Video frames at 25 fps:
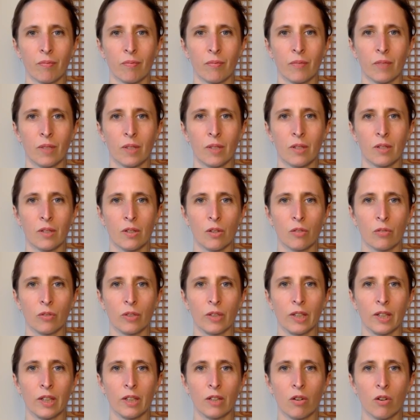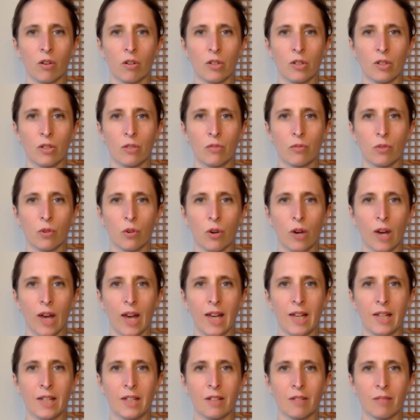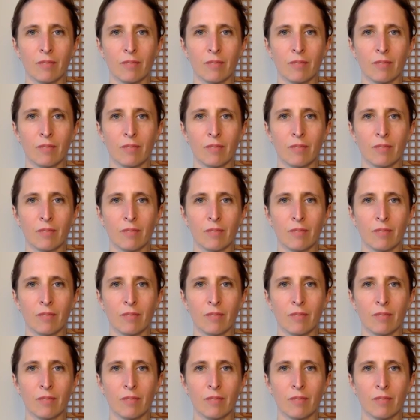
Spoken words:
Softening across the forehead,